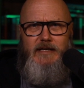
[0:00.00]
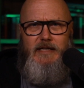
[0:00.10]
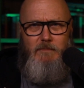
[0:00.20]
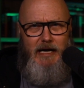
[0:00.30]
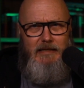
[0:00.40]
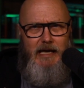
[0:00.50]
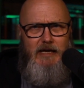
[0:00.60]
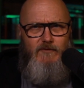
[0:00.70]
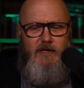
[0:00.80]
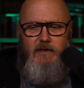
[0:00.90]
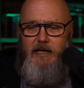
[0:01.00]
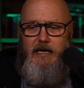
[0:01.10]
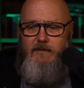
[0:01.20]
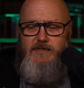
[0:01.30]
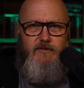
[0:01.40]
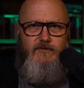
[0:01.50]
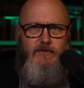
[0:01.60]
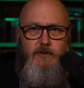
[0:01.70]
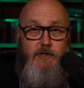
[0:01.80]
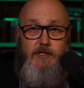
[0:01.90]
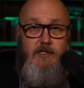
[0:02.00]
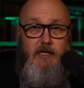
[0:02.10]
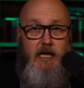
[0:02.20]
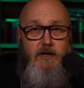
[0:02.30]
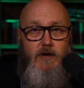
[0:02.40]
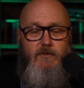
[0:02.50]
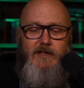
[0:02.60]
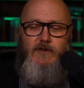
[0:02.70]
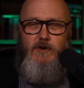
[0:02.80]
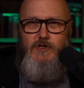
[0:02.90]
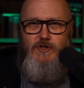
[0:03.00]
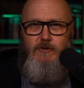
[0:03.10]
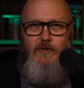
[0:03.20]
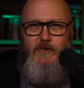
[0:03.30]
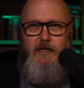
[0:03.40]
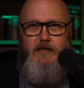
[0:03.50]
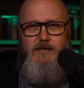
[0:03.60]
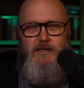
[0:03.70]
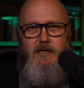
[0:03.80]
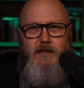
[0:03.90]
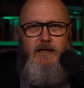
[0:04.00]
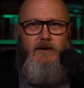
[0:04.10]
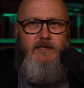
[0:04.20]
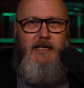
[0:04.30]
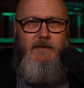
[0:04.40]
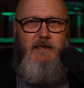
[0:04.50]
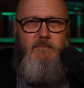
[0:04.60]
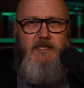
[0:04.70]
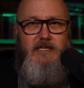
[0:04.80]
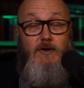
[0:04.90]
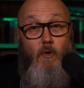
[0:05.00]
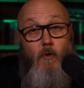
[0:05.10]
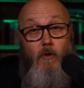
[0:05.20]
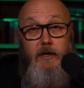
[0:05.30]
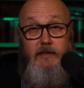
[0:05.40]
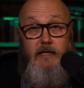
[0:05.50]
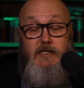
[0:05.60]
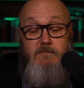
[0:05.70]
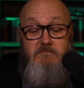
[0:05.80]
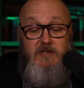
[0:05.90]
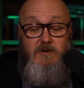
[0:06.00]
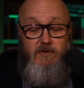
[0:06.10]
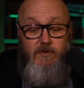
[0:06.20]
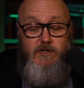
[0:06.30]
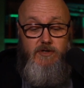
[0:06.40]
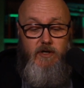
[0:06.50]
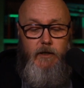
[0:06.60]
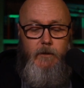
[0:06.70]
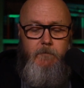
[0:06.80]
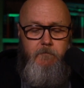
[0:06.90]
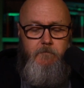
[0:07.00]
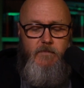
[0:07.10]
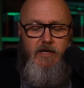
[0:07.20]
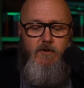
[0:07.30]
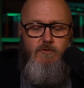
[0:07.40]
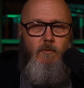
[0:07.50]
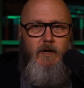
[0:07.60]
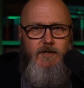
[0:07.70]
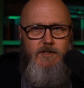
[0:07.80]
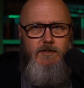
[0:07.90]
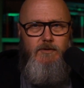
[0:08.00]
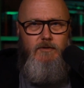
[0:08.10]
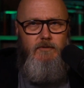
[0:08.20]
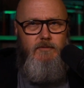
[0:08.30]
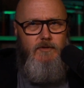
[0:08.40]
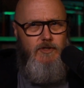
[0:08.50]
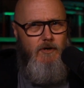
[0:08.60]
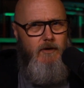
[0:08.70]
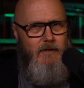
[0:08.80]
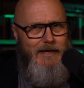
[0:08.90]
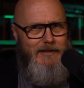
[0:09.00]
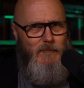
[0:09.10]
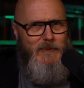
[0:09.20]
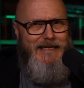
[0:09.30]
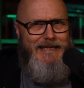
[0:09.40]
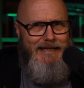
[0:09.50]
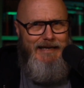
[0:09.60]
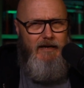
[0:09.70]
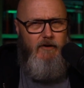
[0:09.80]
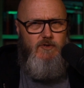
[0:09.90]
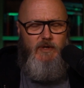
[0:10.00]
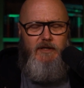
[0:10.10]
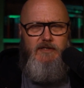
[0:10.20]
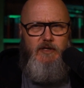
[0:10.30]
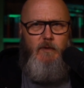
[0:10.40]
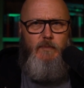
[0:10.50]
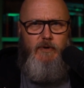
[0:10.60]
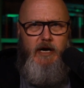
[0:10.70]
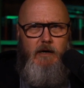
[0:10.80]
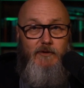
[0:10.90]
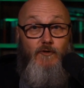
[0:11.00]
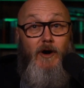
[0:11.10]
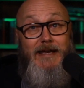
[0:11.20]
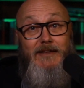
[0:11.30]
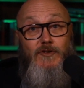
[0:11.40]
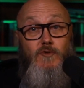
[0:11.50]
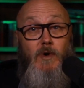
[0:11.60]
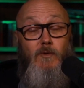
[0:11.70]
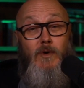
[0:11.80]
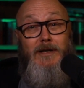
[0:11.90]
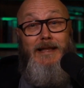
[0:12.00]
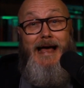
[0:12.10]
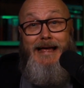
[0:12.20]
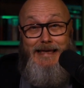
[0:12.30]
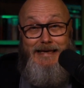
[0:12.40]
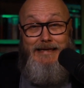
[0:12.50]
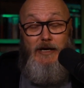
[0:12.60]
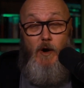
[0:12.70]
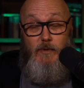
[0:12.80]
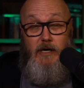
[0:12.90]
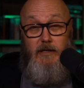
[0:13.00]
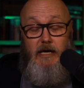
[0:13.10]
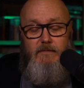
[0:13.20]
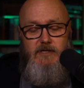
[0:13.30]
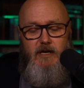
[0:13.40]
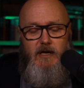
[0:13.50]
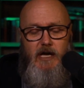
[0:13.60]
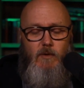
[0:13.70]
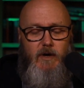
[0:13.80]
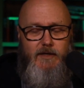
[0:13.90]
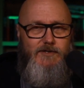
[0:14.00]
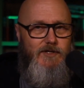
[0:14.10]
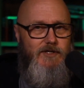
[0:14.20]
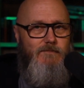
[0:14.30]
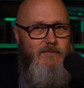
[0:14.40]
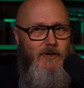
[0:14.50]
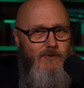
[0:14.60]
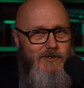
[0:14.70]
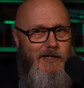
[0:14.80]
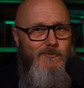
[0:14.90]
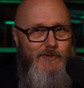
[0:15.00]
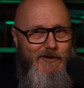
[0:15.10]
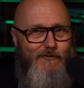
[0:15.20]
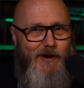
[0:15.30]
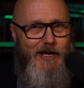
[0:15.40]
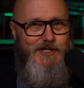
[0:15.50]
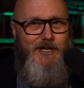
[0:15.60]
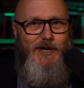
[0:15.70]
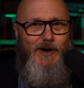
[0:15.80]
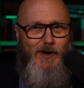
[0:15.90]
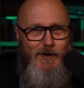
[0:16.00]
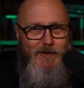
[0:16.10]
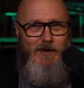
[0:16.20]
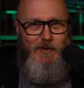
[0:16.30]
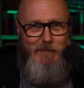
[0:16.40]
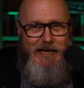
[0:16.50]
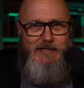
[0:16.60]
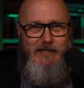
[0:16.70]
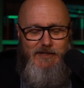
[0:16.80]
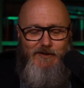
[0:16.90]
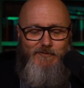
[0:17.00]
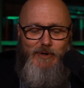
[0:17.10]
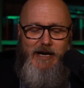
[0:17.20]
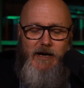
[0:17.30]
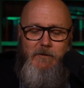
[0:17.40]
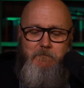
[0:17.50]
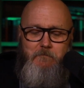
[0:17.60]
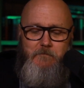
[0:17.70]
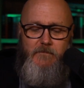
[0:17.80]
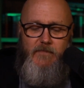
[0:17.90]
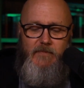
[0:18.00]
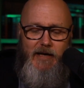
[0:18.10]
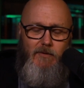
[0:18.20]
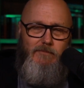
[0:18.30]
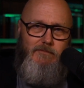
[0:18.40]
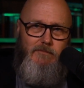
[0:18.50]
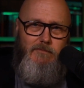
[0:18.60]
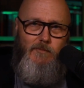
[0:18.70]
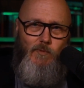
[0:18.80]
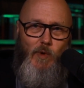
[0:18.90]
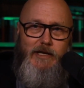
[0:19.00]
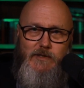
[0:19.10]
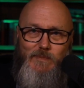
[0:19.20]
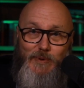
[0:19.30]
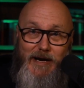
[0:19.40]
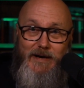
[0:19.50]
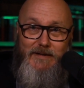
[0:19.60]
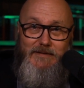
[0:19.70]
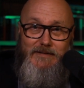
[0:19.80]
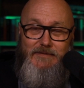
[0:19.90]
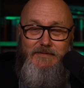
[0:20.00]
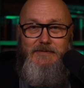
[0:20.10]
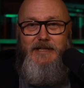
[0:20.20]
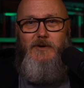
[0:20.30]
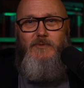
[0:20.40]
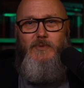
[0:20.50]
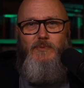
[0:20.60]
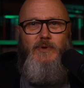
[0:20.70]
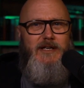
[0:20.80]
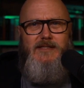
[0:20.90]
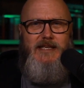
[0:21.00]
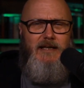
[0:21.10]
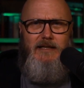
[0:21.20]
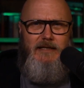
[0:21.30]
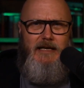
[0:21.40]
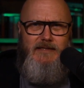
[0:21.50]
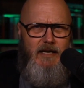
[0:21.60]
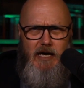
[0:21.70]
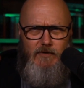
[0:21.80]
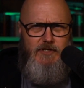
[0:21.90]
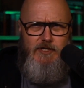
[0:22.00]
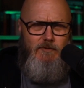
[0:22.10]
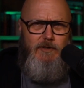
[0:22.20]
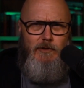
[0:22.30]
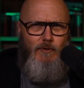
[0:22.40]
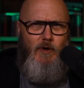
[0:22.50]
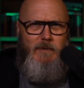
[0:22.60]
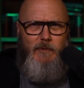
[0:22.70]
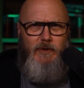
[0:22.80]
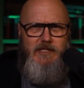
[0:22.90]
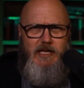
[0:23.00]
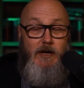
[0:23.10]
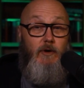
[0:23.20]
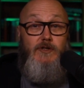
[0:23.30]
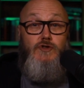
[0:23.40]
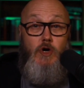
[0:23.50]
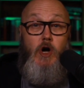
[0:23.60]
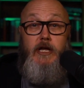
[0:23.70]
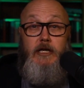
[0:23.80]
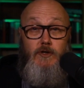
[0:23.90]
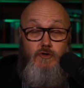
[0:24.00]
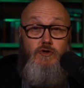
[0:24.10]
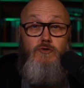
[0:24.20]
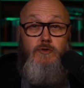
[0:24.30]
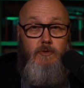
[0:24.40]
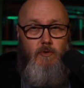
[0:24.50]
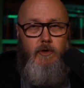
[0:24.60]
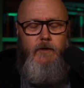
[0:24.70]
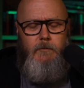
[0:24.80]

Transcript: in my life and in the lives of the Christians that I know that there are certain things that tend to be missing or at least misunderstood. So I want us to start at the beginning here as we consider prayer. Before I get to what we're lacking in our prayer lives, I want us to just get a refresh on the basics of prayer. Now, what is prayer? Now, we could say it's a conversation with the Lord, people would say, or it's talking to the Lord.